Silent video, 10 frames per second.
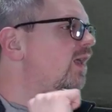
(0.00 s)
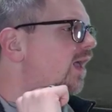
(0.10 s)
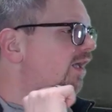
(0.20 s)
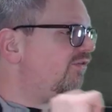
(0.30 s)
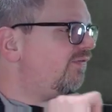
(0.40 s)

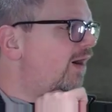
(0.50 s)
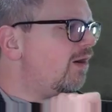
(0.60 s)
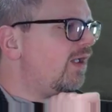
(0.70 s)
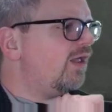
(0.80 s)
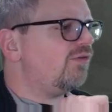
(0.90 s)
As
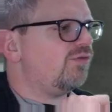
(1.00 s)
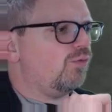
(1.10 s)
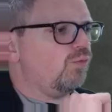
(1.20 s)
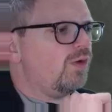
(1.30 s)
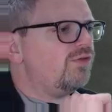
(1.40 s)
far as
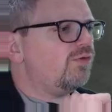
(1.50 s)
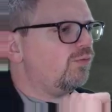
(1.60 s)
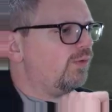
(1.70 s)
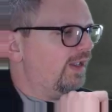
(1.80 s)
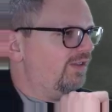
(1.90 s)
rental
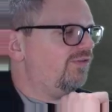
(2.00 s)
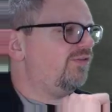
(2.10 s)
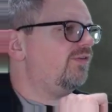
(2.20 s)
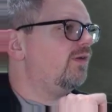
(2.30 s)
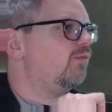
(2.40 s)

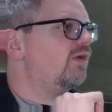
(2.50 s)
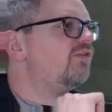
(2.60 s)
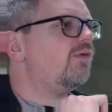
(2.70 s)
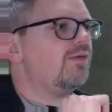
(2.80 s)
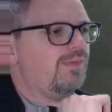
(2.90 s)
rates,
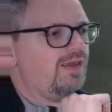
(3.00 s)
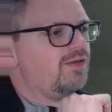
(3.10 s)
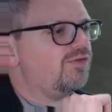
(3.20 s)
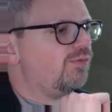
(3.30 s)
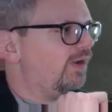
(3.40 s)
rental and
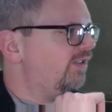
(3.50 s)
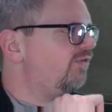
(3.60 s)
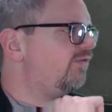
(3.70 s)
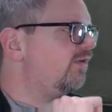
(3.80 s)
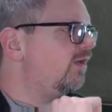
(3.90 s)
maintenance
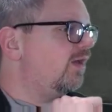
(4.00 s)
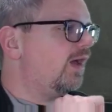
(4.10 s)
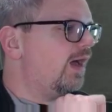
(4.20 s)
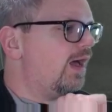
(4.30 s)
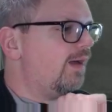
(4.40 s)
rates,
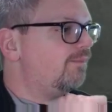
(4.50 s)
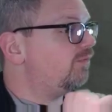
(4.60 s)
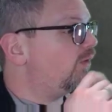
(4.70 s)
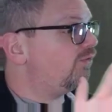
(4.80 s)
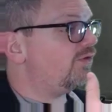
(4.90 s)

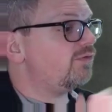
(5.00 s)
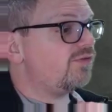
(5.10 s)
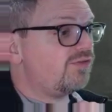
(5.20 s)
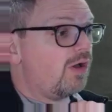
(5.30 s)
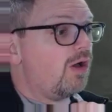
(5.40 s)
those are
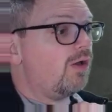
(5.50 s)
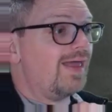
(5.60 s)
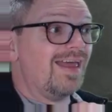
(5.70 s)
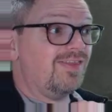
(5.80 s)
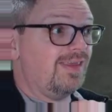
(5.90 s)
just all
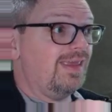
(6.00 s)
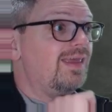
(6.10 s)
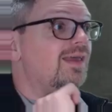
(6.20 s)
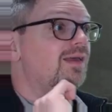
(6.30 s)
at the